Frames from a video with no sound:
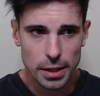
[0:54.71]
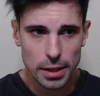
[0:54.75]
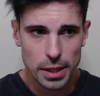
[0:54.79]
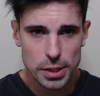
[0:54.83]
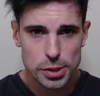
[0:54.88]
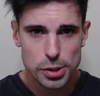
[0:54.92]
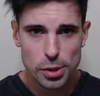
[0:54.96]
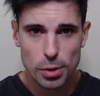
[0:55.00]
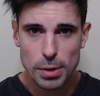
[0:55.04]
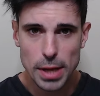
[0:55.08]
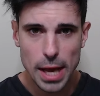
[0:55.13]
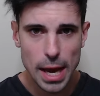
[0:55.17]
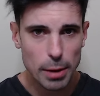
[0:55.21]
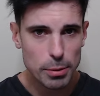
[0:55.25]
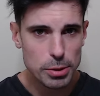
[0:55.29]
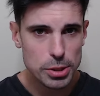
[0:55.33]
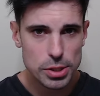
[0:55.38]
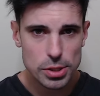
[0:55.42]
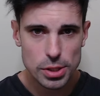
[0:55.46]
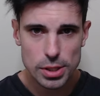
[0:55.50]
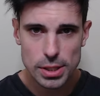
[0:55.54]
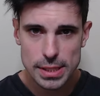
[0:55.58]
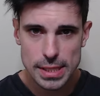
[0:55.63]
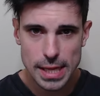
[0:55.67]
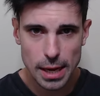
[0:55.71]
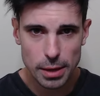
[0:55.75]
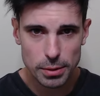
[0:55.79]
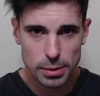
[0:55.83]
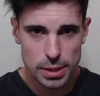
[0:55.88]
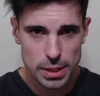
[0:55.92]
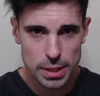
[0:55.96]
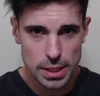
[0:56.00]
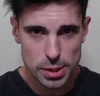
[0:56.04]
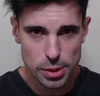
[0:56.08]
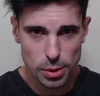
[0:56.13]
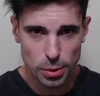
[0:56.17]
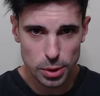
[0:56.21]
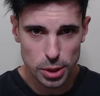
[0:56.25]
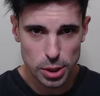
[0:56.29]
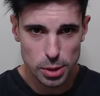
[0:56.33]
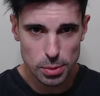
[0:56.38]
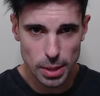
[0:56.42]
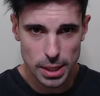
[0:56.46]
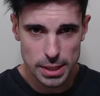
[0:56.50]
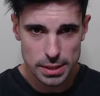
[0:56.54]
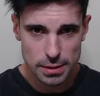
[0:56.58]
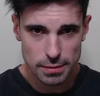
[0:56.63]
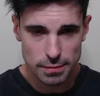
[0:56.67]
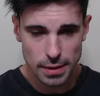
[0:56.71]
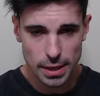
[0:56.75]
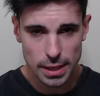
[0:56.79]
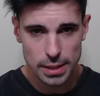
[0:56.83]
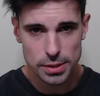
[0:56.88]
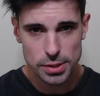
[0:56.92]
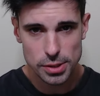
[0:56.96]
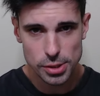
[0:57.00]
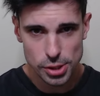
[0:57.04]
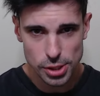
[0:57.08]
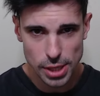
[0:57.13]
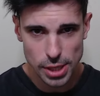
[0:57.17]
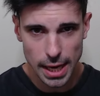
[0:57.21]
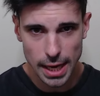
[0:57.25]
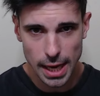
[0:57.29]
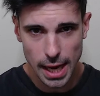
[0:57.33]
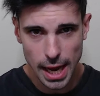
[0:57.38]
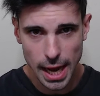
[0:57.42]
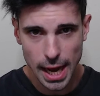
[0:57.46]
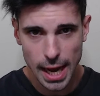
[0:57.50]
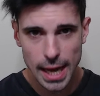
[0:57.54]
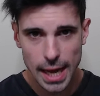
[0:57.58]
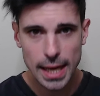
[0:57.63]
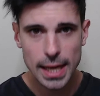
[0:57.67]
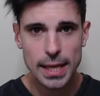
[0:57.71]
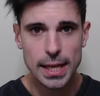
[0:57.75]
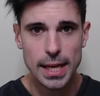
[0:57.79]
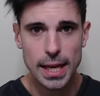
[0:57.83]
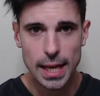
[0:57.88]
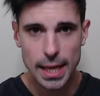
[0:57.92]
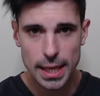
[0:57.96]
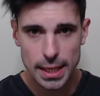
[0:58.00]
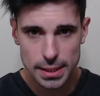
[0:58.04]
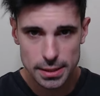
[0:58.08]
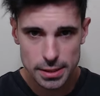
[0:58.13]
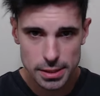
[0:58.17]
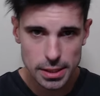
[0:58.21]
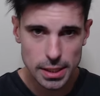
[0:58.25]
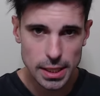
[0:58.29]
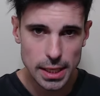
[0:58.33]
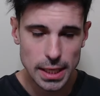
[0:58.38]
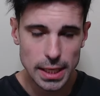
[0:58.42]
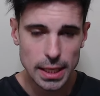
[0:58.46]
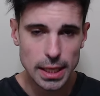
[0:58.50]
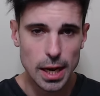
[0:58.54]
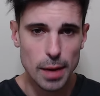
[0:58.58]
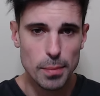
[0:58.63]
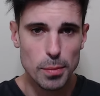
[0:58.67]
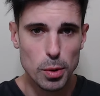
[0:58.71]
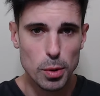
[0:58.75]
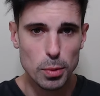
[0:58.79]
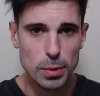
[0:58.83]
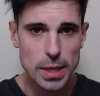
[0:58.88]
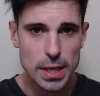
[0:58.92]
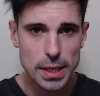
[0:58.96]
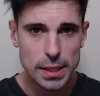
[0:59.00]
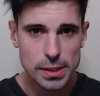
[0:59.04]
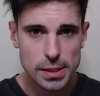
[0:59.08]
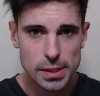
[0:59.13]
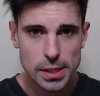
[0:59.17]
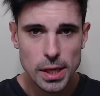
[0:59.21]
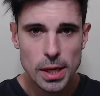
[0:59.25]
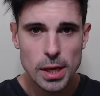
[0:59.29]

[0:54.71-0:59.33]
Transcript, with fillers: And so now it's just down to these OQS events, Shanghai, and in a couple weeks,